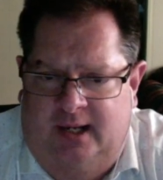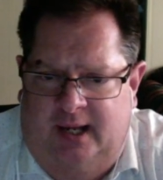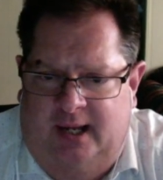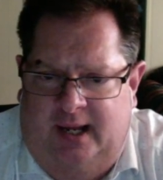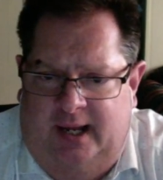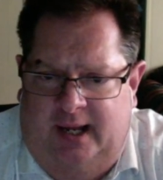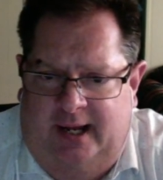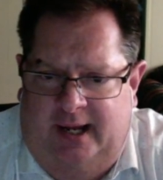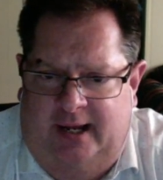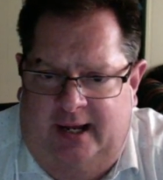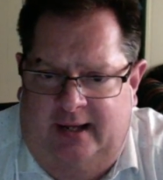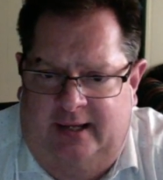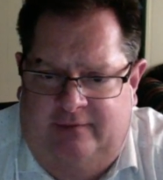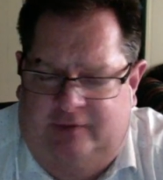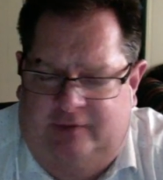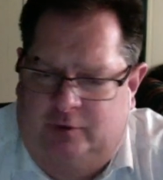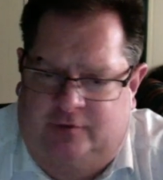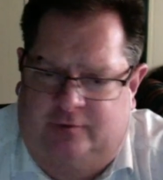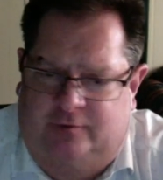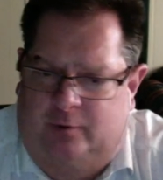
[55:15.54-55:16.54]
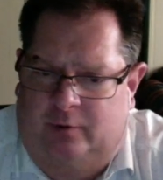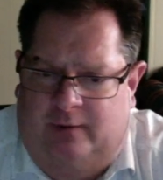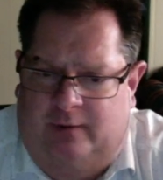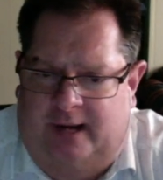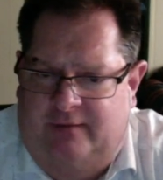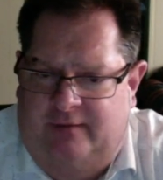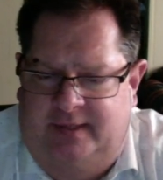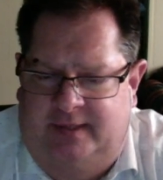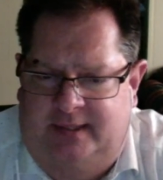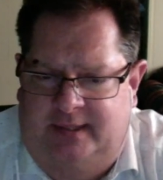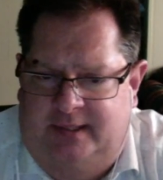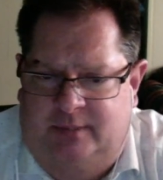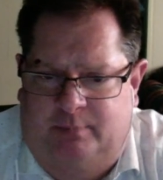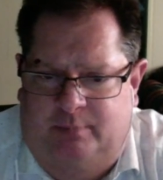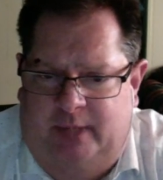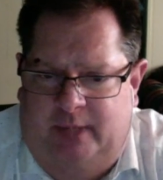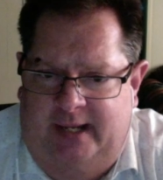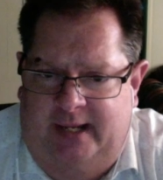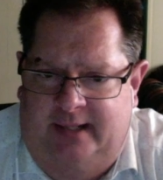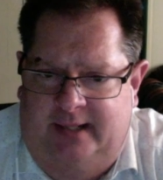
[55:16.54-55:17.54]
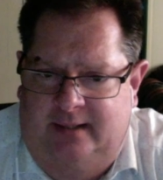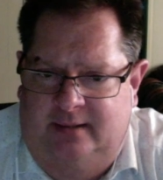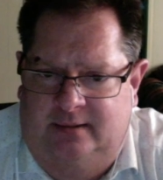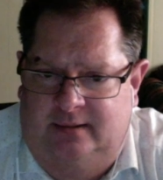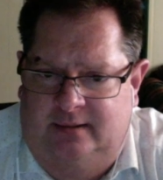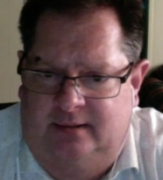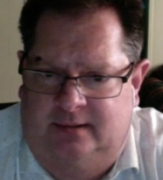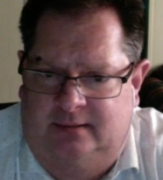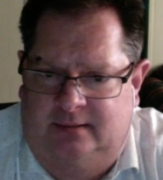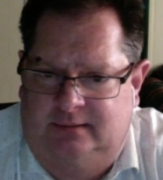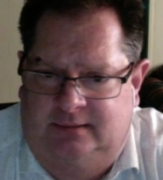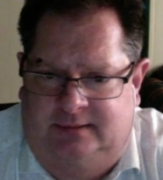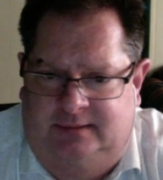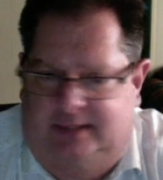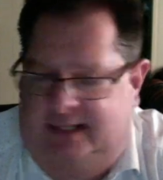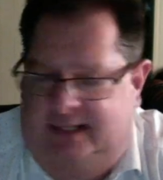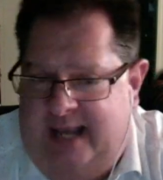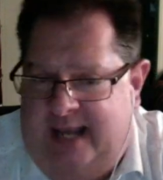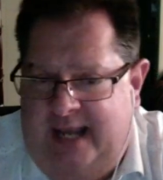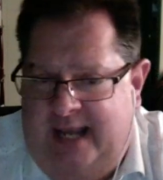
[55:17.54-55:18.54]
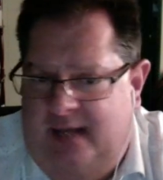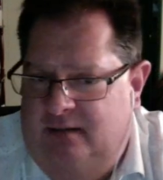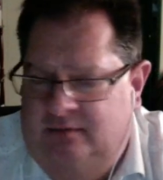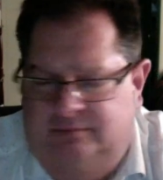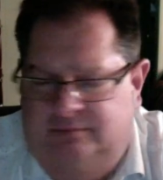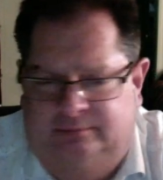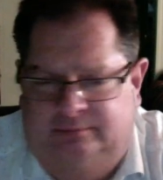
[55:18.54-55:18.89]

uh, if I was photographing this bike today.